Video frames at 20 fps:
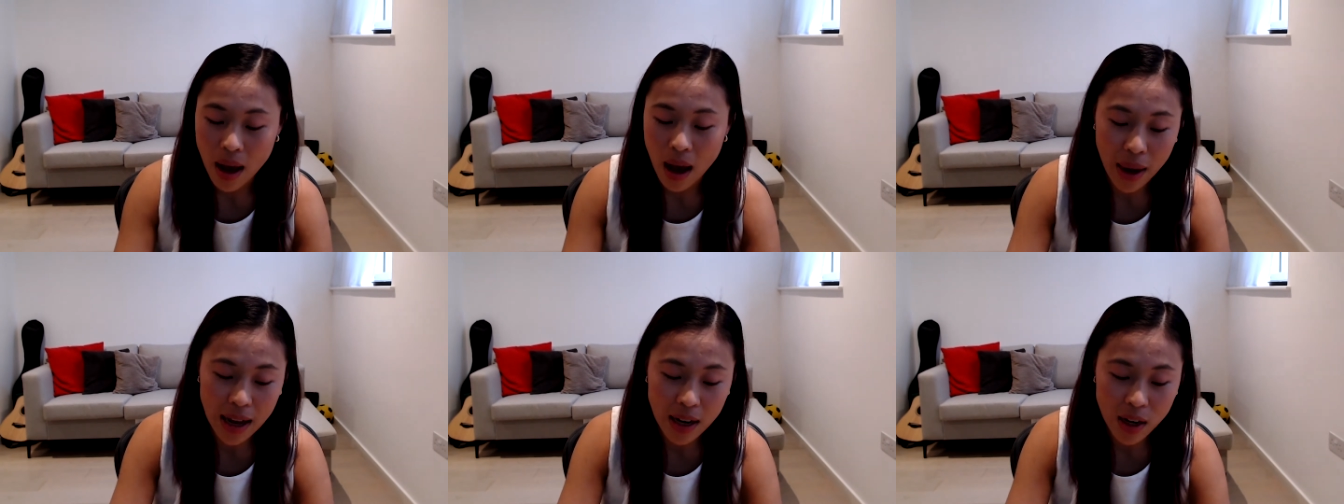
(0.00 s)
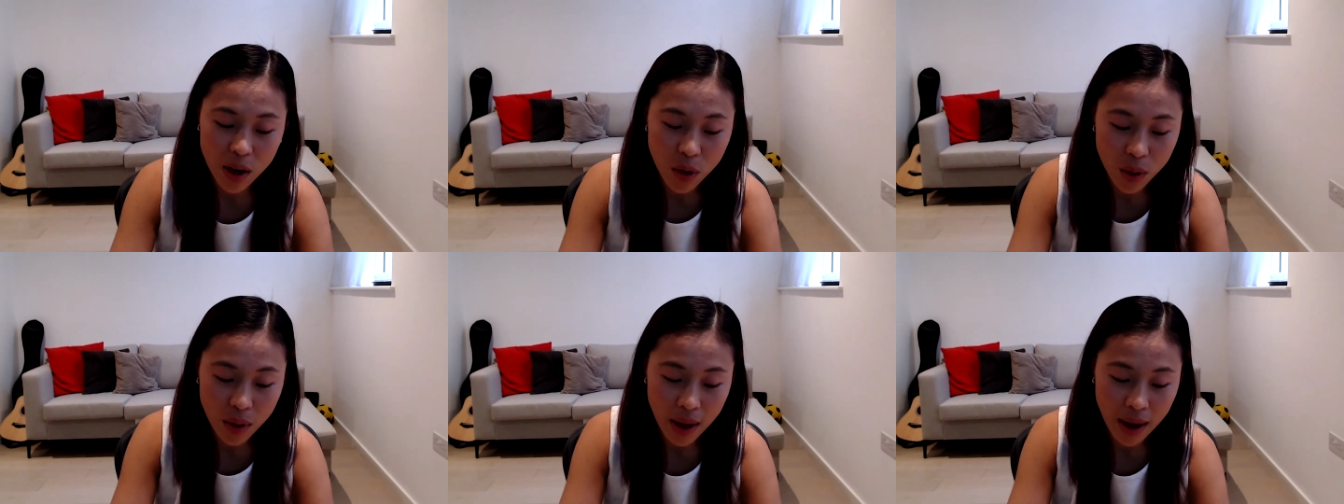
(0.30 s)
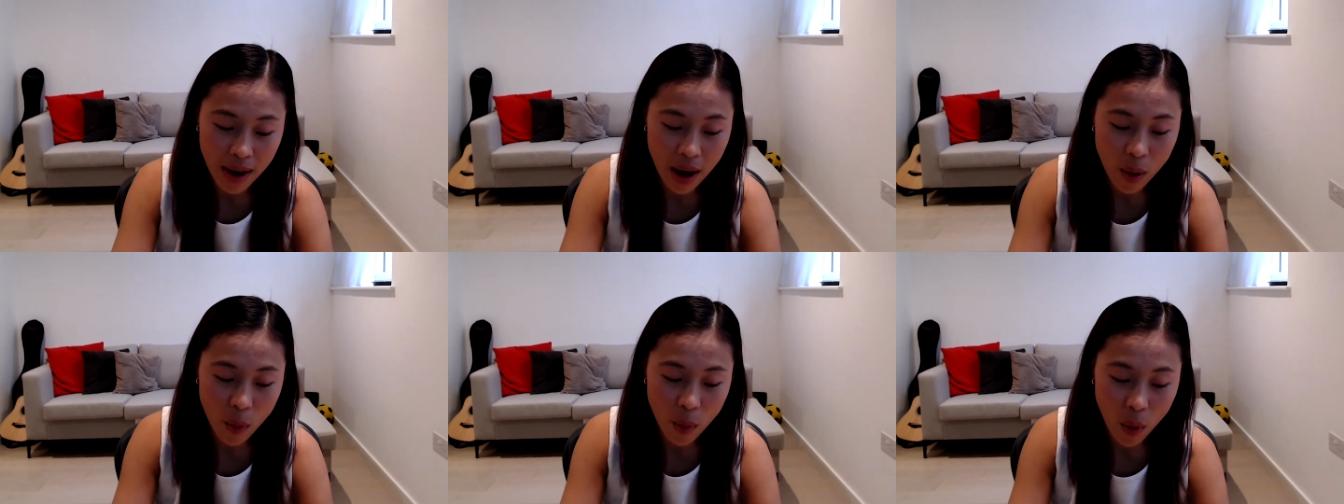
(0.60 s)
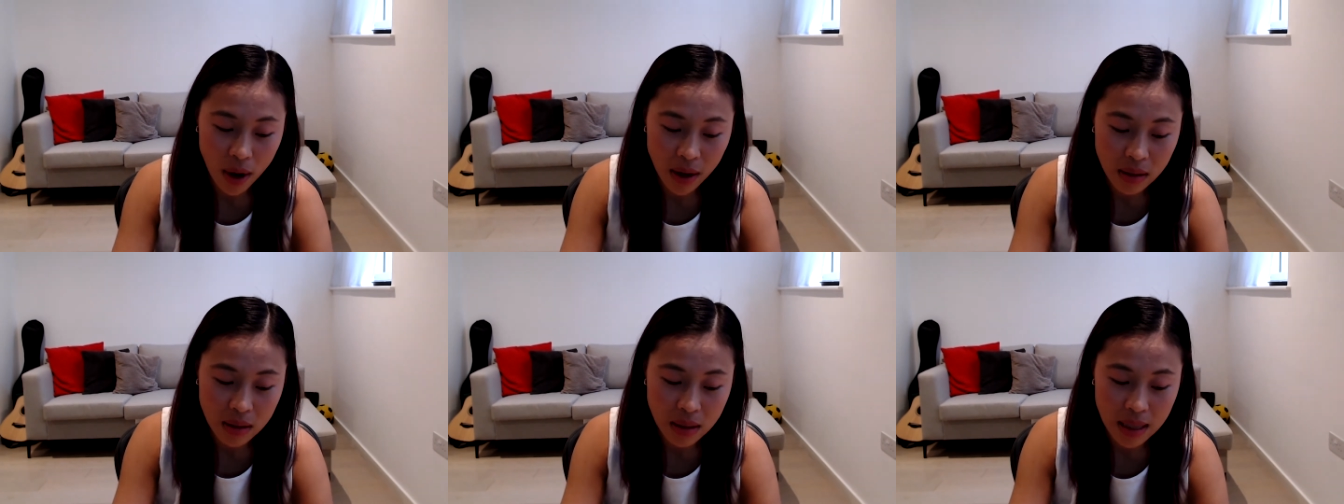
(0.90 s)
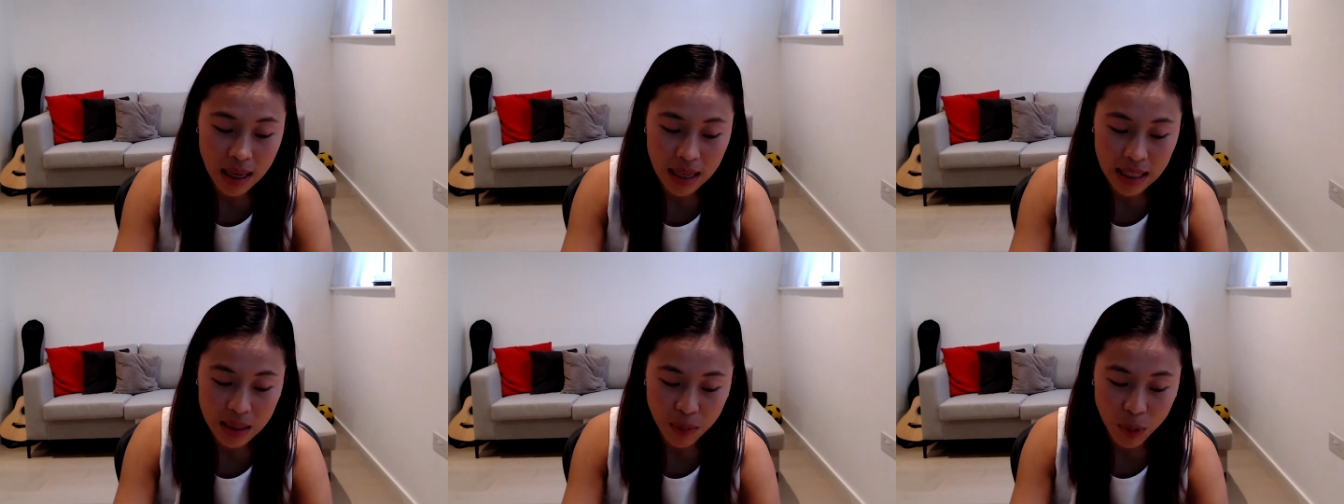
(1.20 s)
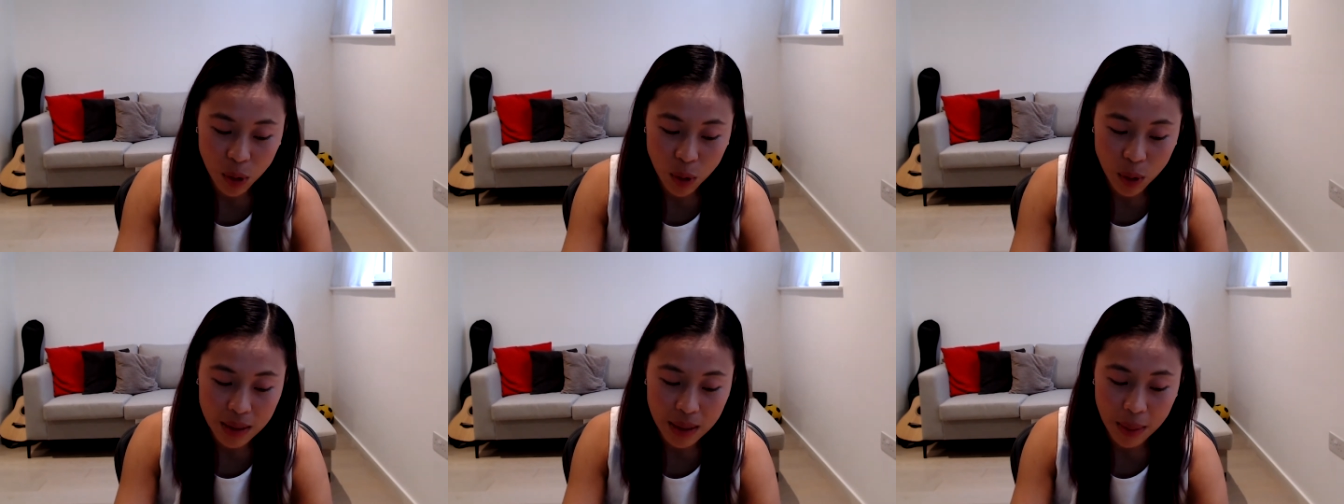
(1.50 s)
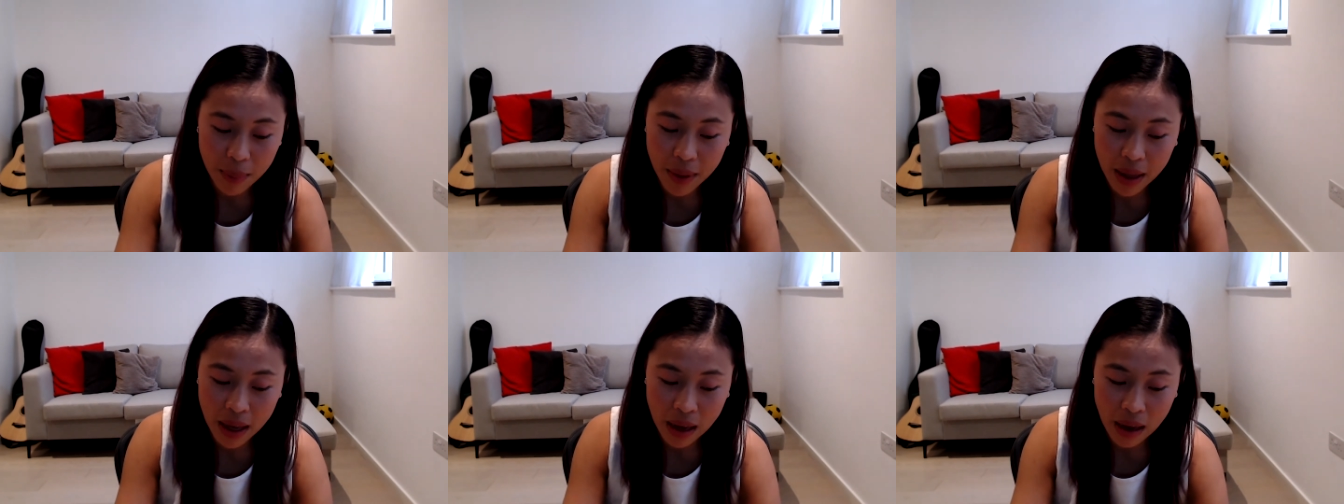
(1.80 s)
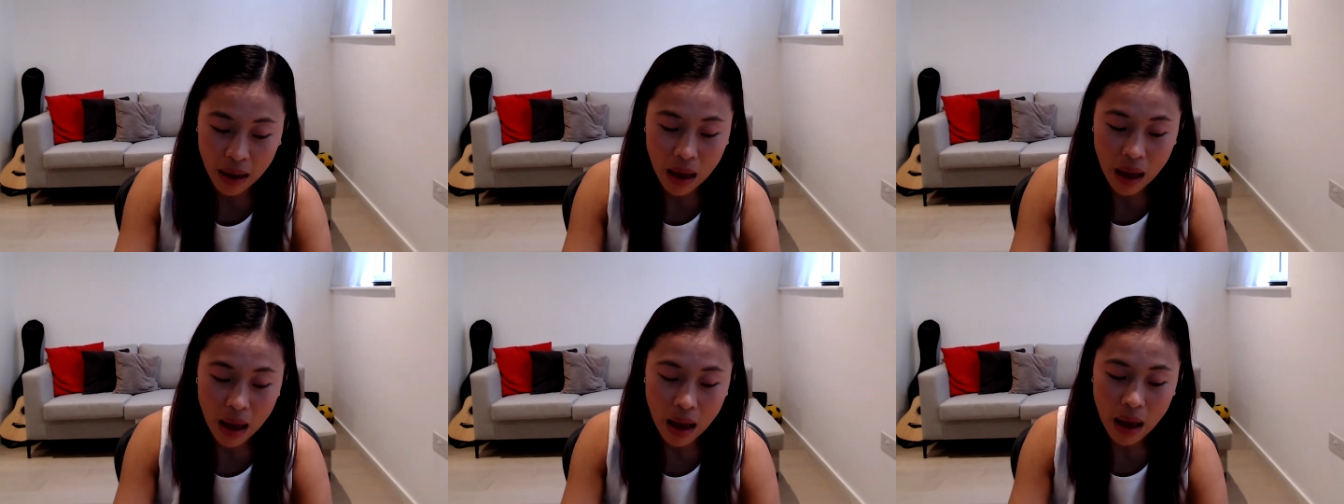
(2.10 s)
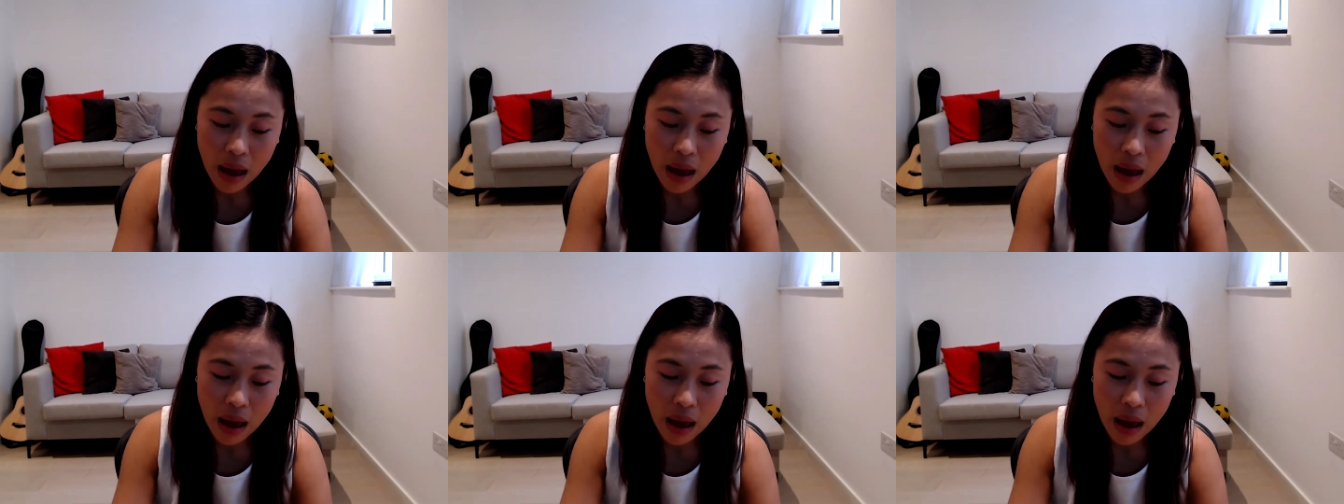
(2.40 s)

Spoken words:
I knew that I wanted to explore something